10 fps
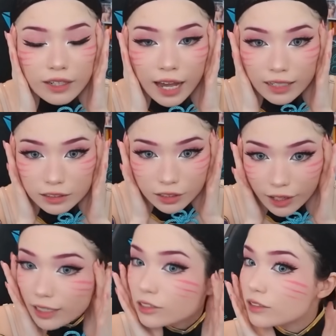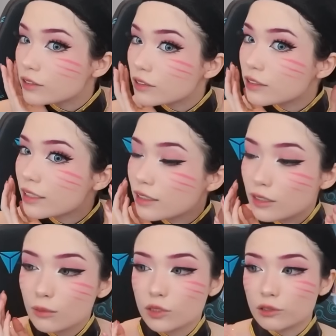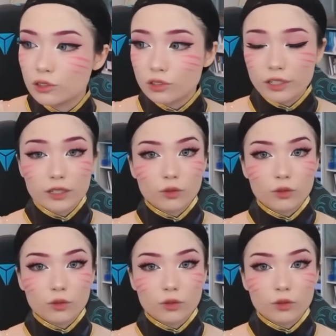cat scratches because I did them too straight,